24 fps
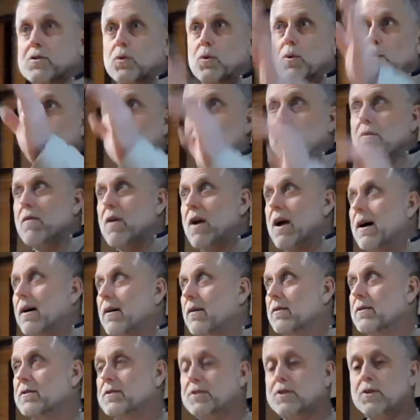all the way
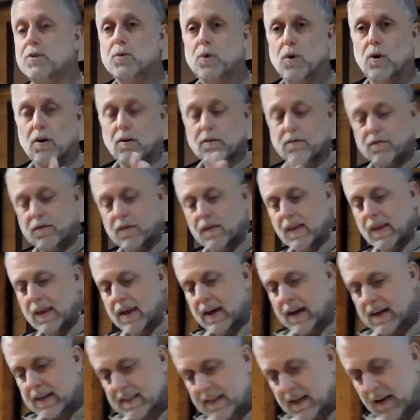around, 2 of,
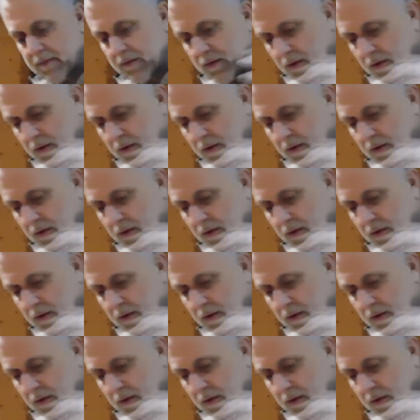except